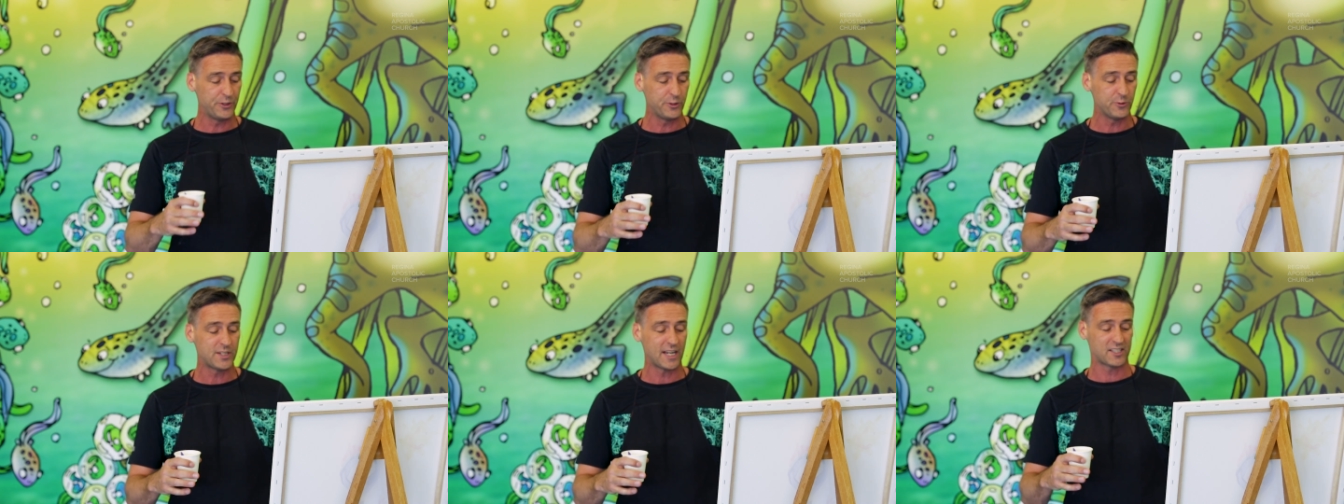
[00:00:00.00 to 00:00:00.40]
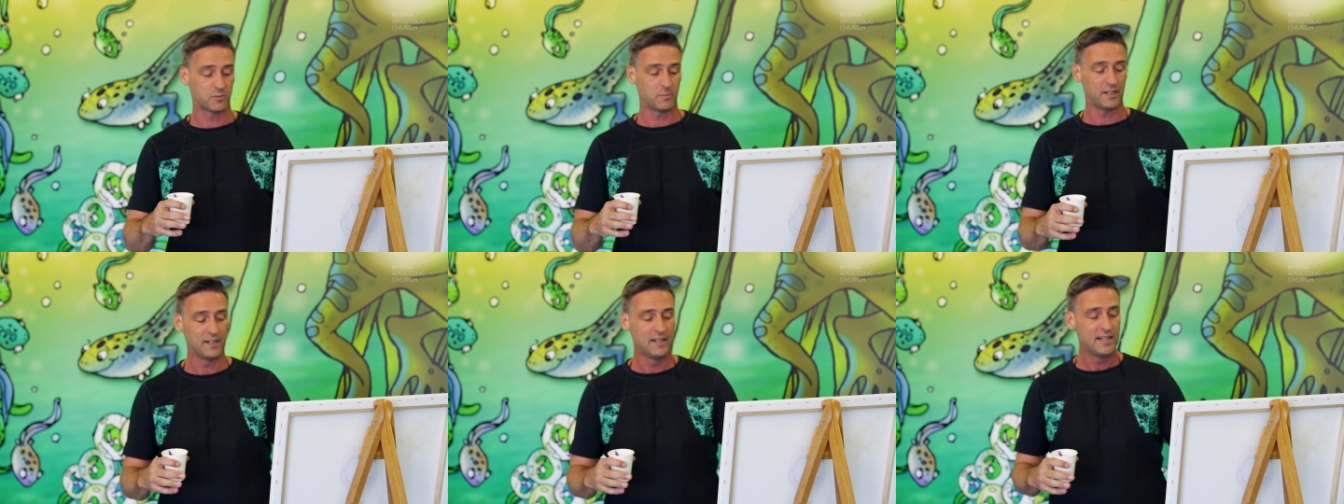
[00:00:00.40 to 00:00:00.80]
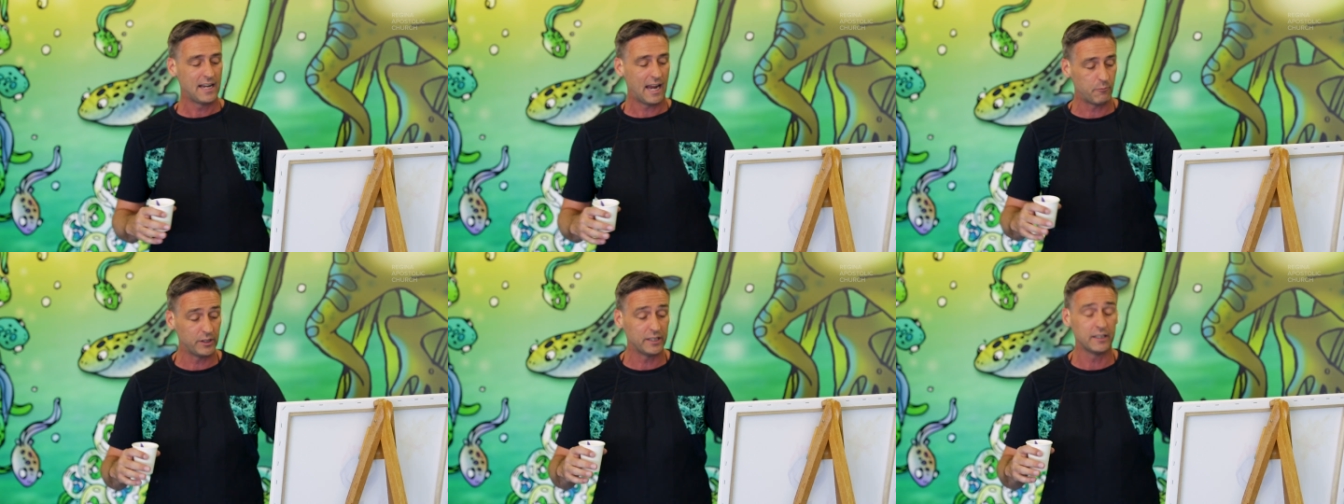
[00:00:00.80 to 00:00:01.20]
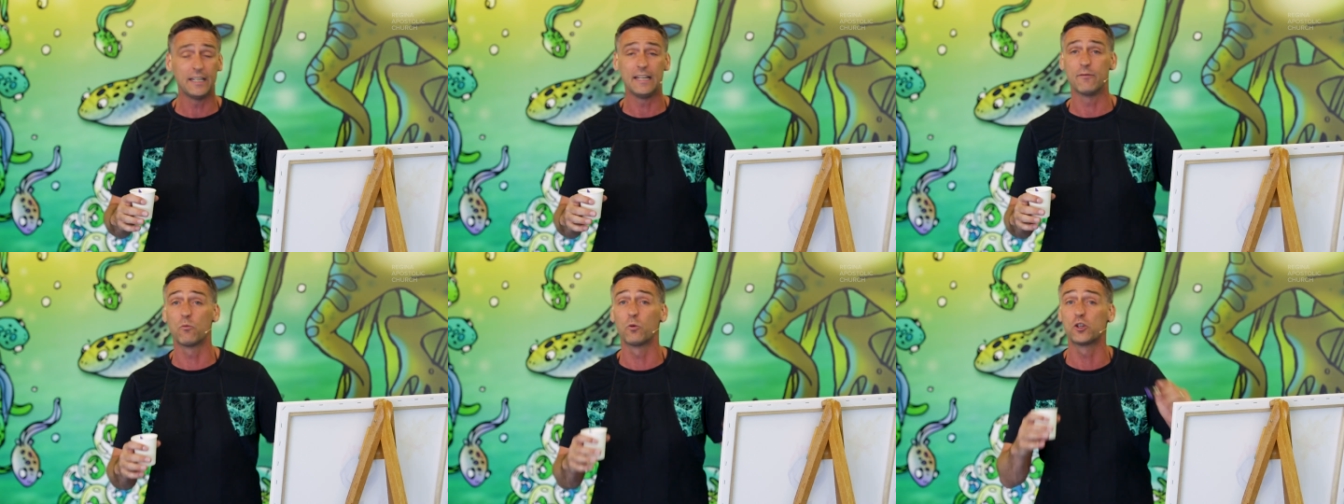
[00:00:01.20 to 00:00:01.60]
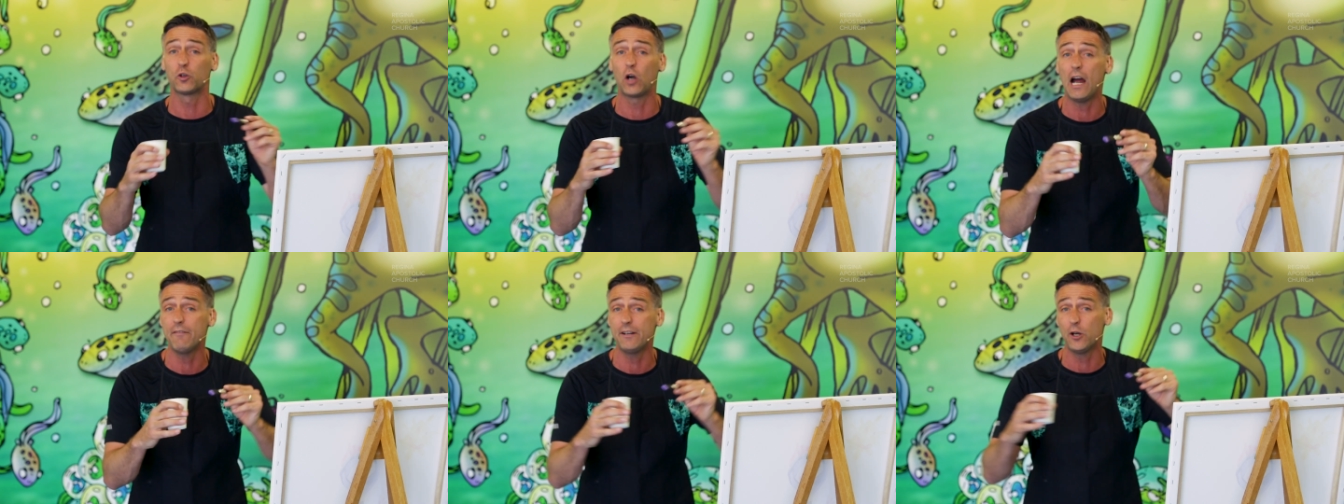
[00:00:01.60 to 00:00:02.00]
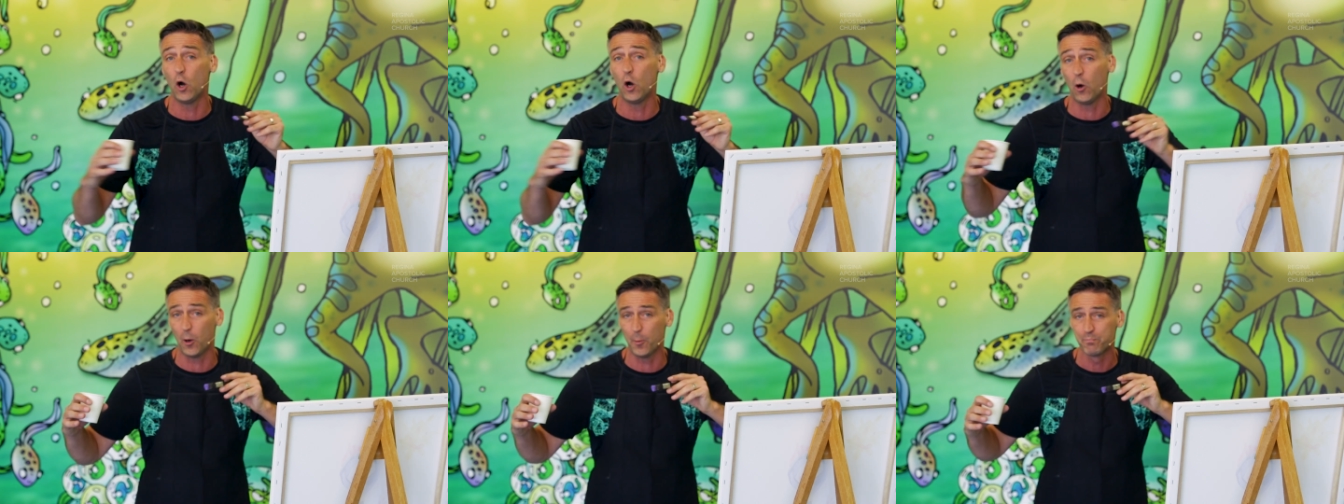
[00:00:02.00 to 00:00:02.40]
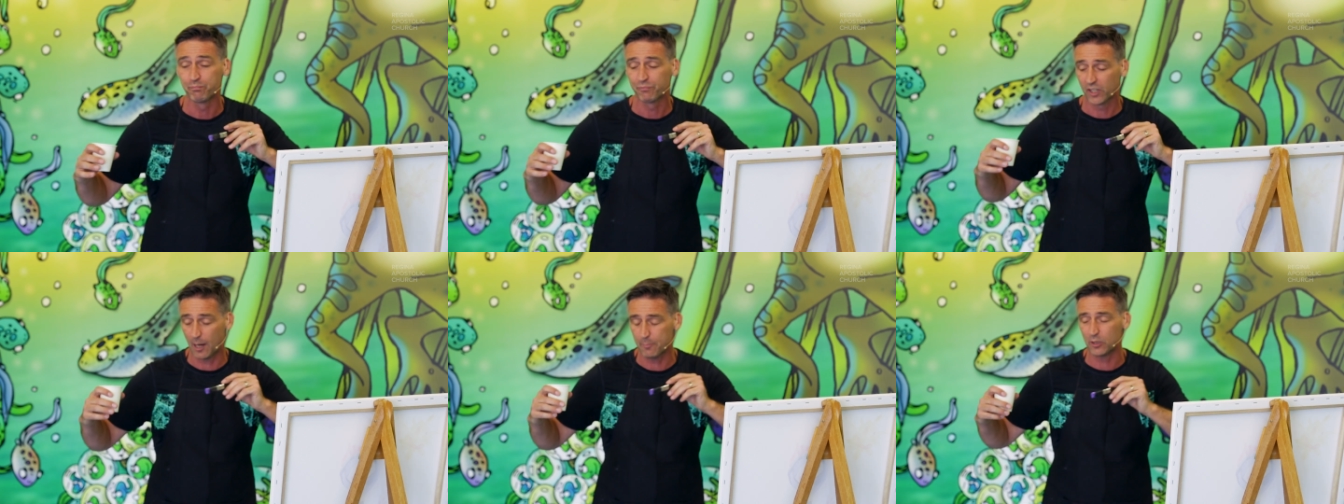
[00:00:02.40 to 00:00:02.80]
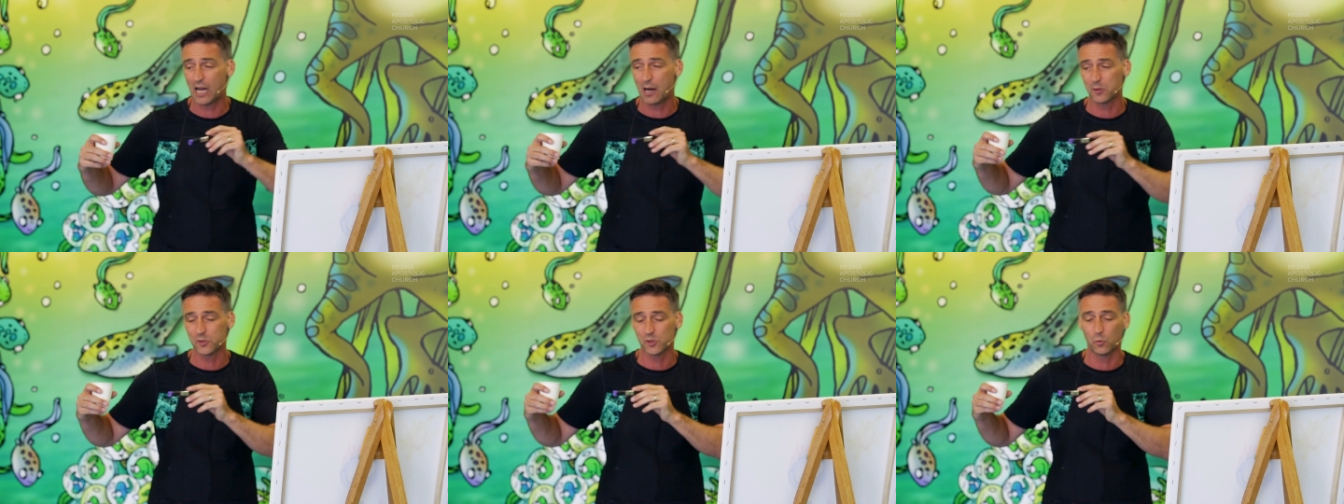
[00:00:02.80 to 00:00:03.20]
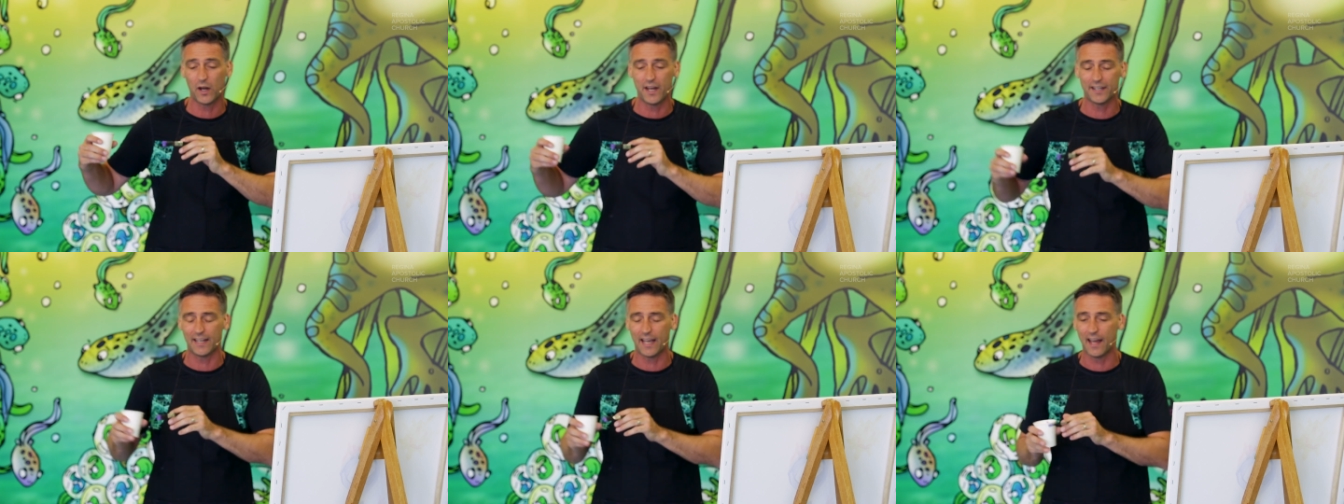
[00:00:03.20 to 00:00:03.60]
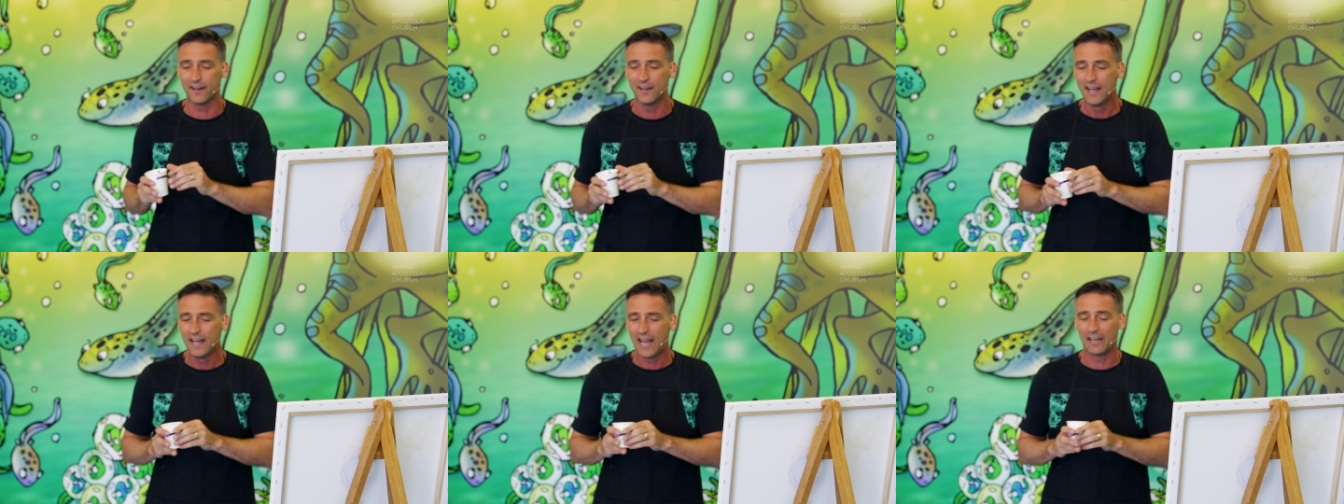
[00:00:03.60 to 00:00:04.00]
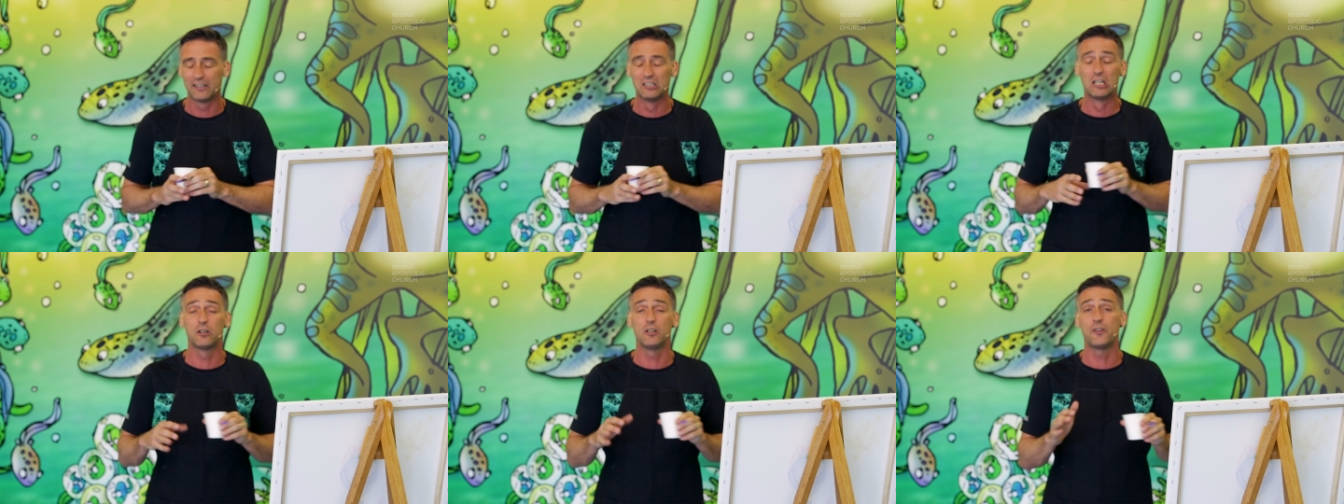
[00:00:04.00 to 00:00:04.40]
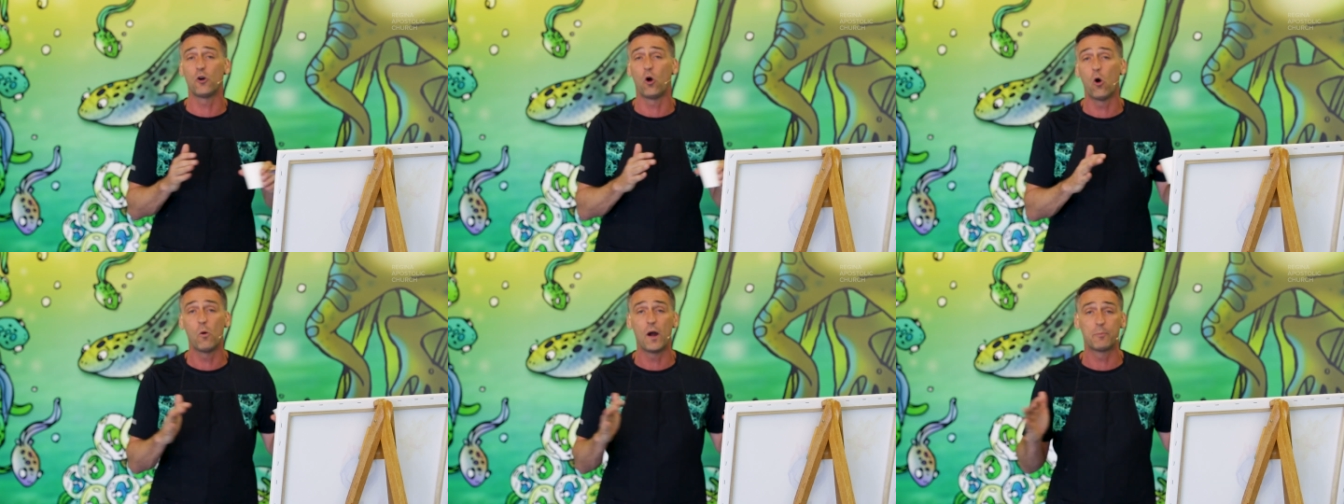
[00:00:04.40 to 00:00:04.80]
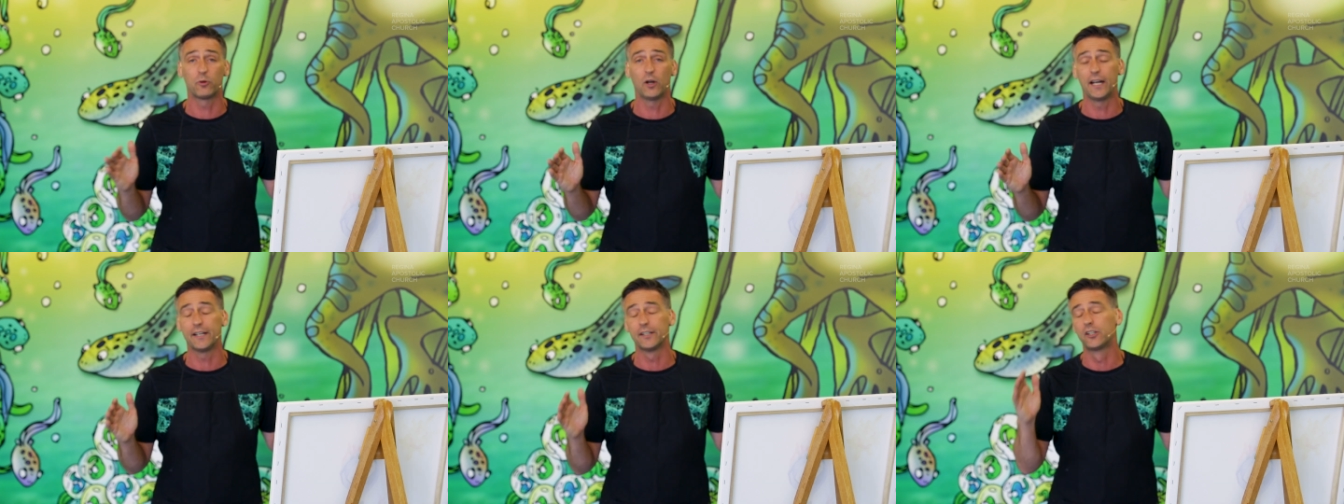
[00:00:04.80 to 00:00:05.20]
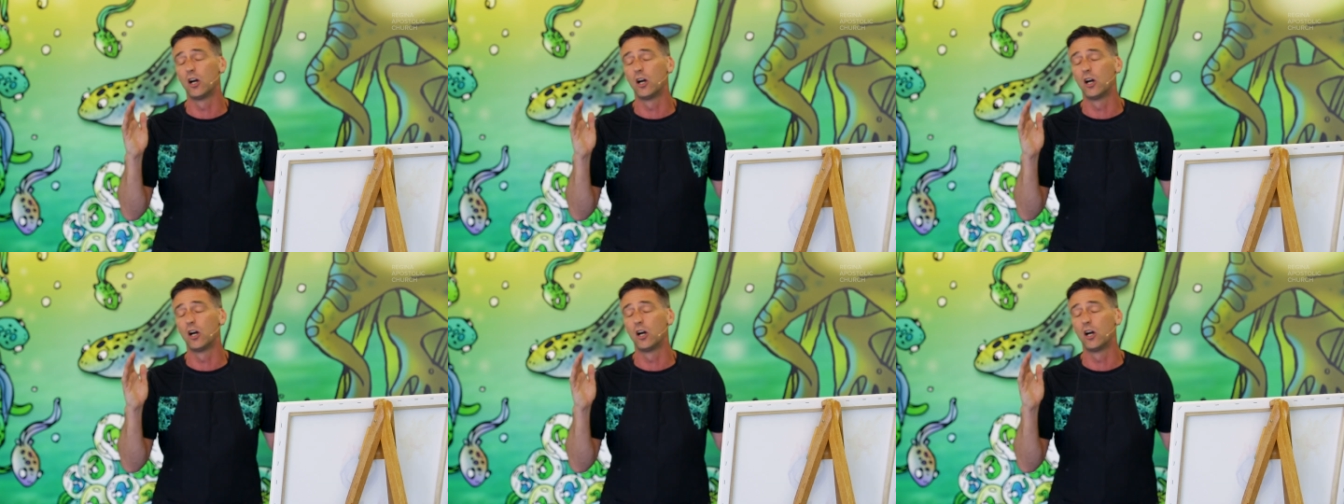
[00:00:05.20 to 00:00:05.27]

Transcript: the New Testament and we leave. And we're driving home a couple hours away again and literally the whole way praying,